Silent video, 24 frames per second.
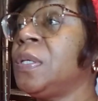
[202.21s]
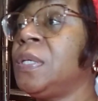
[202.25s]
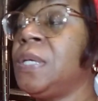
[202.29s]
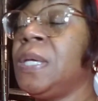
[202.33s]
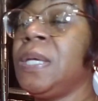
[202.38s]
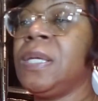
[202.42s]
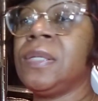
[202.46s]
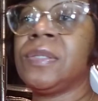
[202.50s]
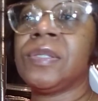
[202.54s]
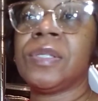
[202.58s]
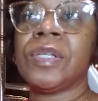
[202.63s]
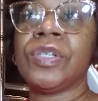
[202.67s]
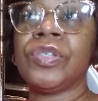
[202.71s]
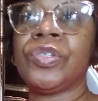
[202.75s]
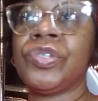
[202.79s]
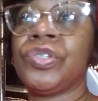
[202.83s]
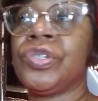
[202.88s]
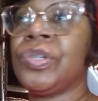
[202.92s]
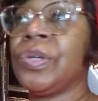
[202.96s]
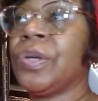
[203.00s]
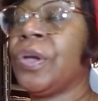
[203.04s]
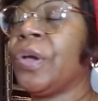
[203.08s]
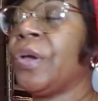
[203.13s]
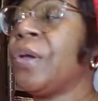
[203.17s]
yeast,
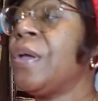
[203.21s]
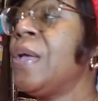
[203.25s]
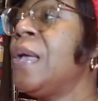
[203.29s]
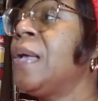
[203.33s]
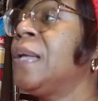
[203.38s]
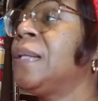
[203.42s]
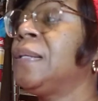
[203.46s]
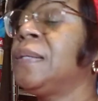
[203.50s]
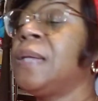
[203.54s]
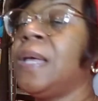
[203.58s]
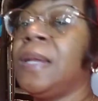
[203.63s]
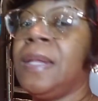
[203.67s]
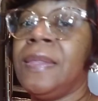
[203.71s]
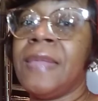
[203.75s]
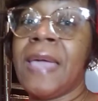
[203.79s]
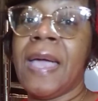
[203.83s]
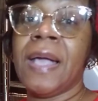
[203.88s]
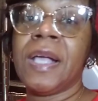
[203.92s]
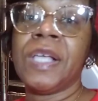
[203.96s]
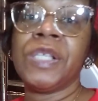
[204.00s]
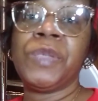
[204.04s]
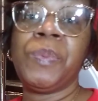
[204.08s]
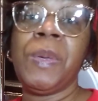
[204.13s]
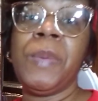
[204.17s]
sugar, none of
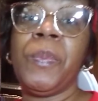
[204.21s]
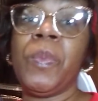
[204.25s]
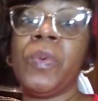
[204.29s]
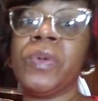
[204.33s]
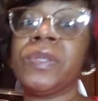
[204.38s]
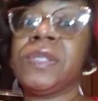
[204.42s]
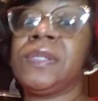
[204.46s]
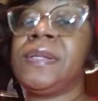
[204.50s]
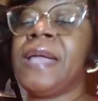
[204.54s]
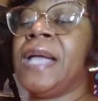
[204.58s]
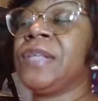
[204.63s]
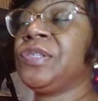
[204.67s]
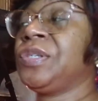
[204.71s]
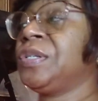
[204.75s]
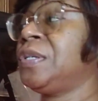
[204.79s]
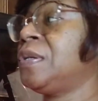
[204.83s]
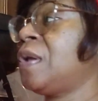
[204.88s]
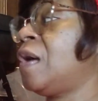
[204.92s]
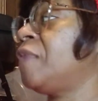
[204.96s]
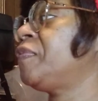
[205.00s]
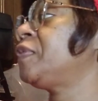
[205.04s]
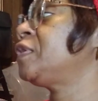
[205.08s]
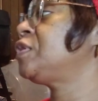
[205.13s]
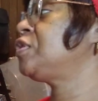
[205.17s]
that, because people were snatching
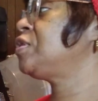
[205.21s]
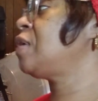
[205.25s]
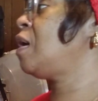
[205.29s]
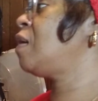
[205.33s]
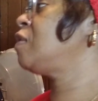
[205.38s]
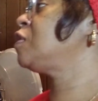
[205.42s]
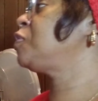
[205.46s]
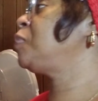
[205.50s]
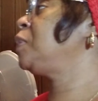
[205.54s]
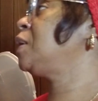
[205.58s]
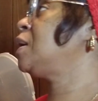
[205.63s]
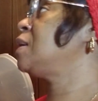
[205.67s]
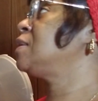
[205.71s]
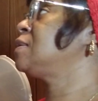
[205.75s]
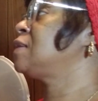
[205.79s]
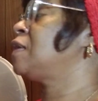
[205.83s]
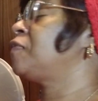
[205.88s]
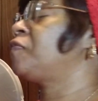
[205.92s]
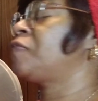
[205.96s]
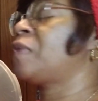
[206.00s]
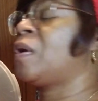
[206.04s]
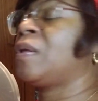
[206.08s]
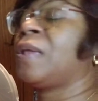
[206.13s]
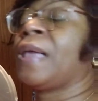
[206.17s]
it off the shelves because
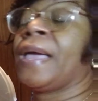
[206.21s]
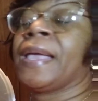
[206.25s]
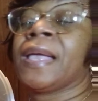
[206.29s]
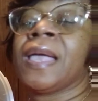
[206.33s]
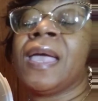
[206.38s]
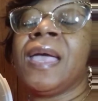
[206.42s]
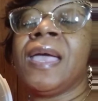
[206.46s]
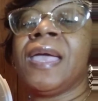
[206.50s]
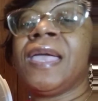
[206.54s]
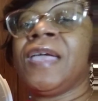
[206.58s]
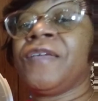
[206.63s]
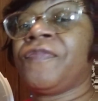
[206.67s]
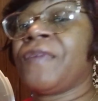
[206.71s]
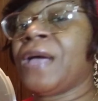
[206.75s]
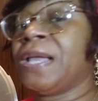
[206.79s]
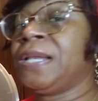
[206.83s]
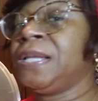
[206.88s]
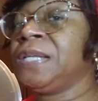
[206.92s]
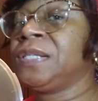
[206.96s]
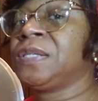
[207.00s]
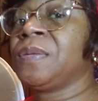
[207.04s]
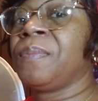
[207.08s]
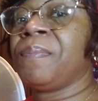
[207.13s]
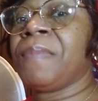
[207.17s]
they felt like if I
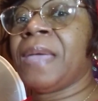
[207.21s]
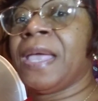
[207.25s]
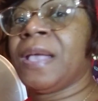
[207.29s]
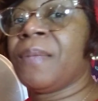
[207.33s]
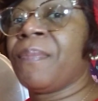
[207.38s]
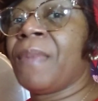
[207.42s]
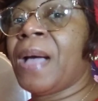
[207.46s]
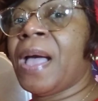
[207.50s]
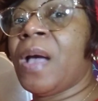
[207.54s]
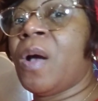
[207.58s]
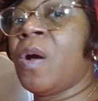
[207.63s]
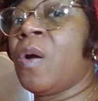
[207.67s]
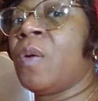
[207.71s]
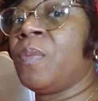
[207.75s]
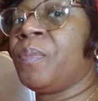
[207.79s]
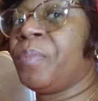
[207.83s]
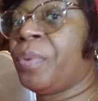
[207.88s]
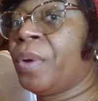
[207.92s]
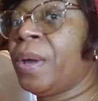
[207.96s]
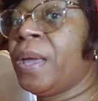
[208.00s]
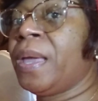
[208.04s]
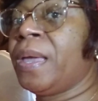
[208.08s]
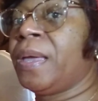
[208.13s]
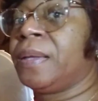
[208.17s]
need to make my own
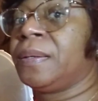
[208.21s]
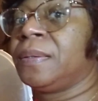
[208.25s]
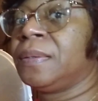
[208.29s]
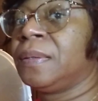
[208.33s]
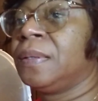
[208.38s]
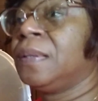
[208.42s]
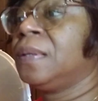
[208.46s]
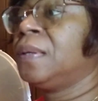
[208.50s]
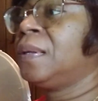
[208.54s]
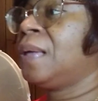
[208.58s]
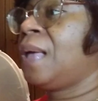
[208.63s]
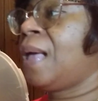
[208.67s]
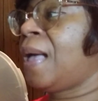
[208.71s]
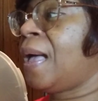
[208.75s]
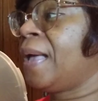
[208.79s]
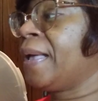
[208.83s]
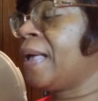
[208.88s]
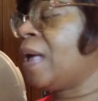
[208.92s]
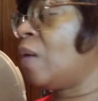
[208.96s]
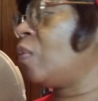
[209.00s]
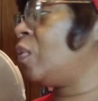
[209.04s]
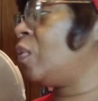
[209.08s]
bread, I